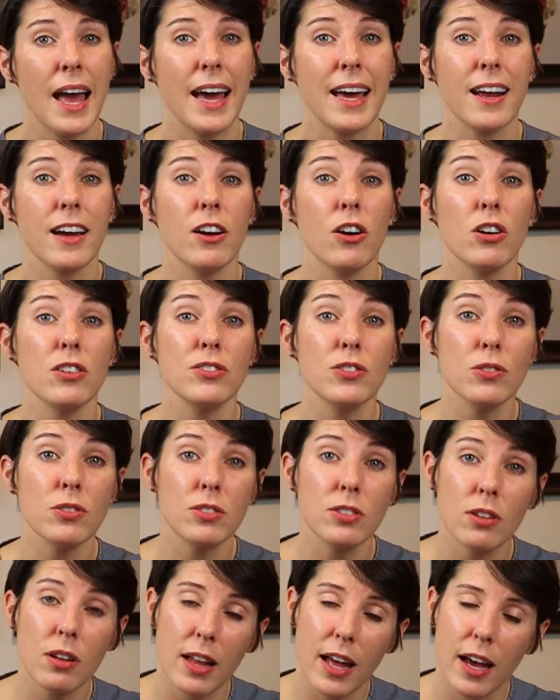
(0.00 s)
And I also
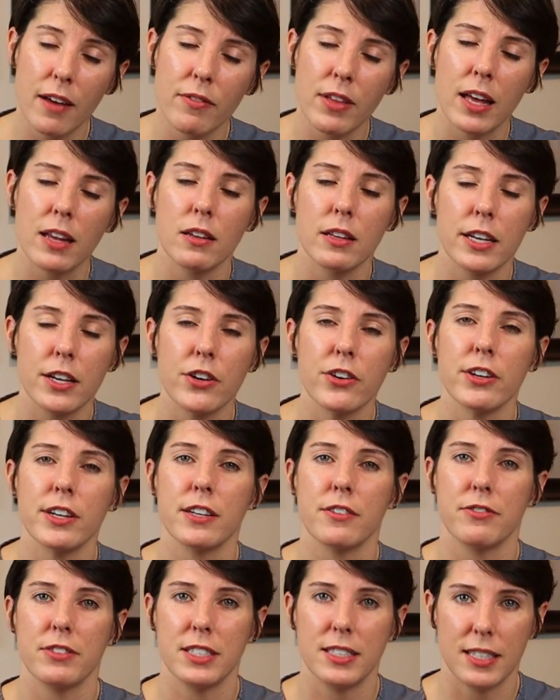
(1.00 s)
still have that
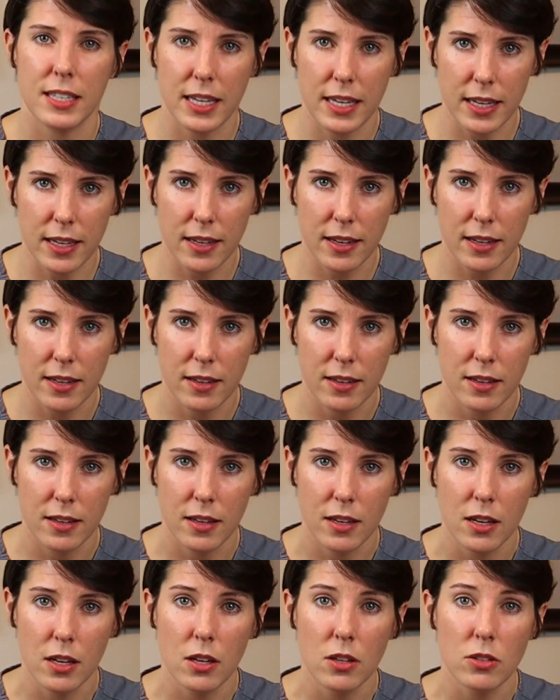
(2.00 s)
lingering fatigue.
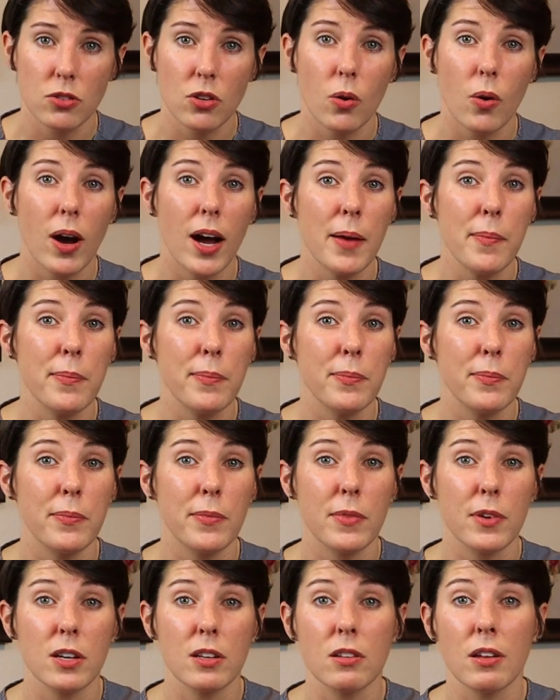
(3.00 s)
So I'm
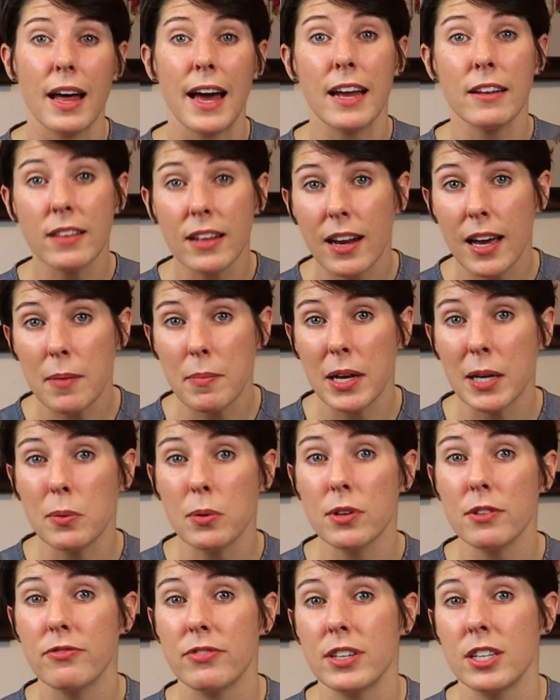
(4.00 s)
glad that I'm able
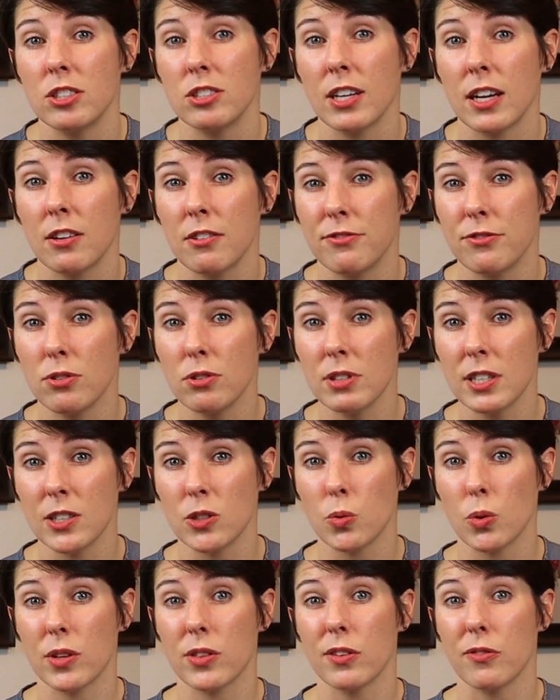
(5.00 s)
to finish out a full
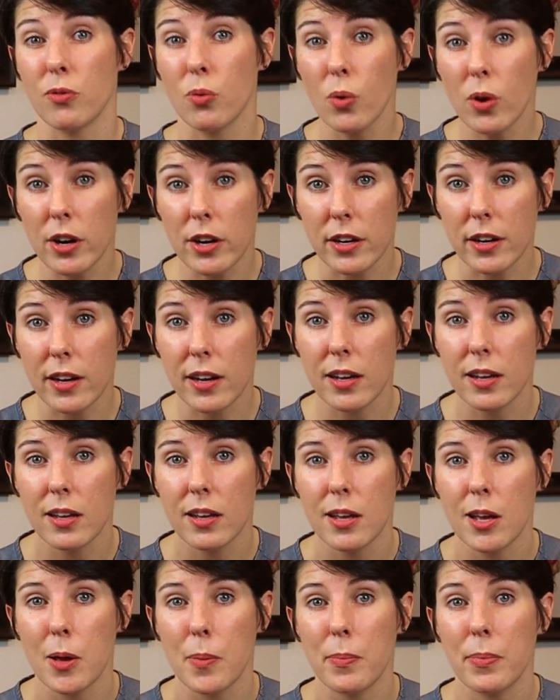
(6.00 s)
day's worth of work,
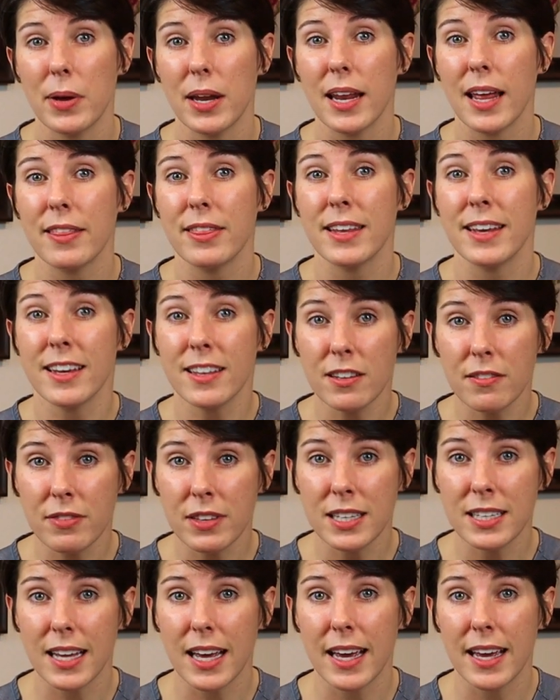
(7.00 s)
but at the end of
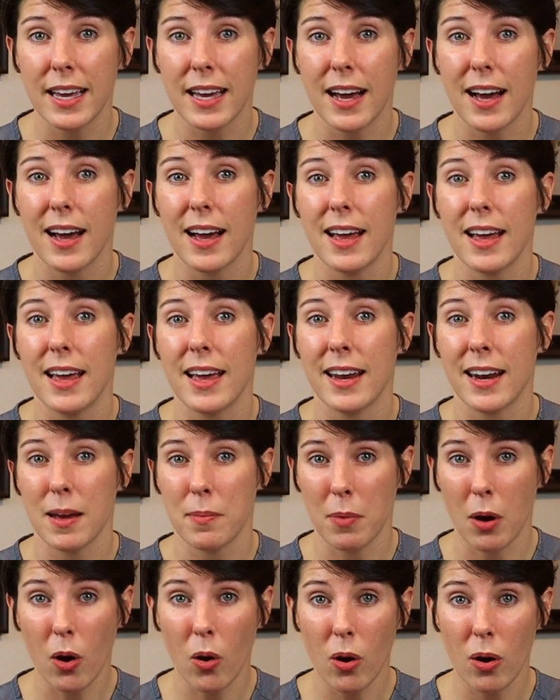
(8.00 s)
the day, and
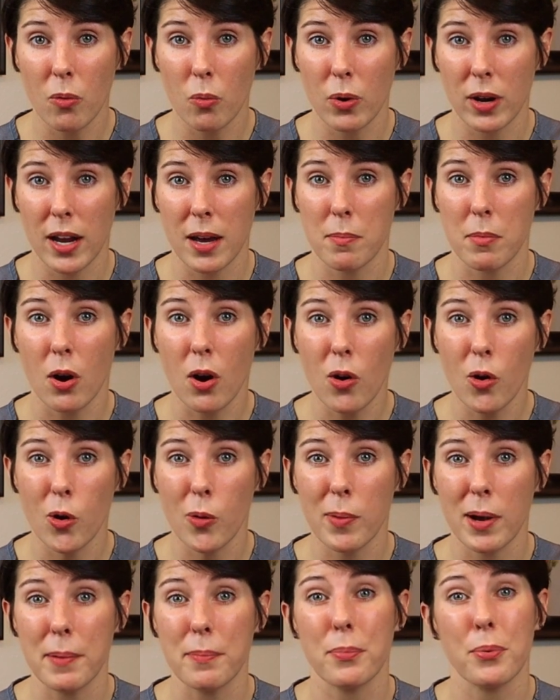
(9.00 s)
when I'm
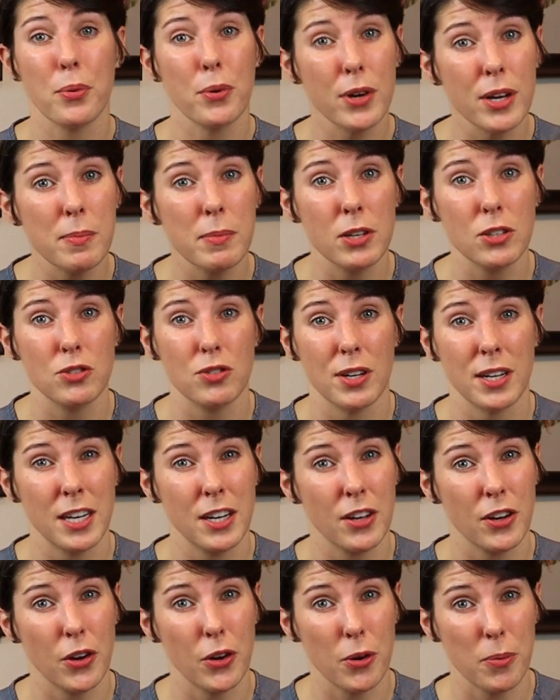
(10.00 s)
home, I'm pretty much ready
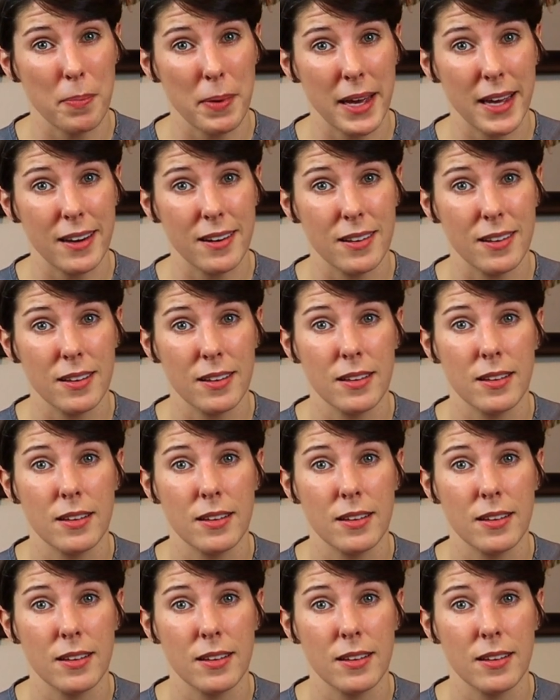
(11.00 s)
to go to bed.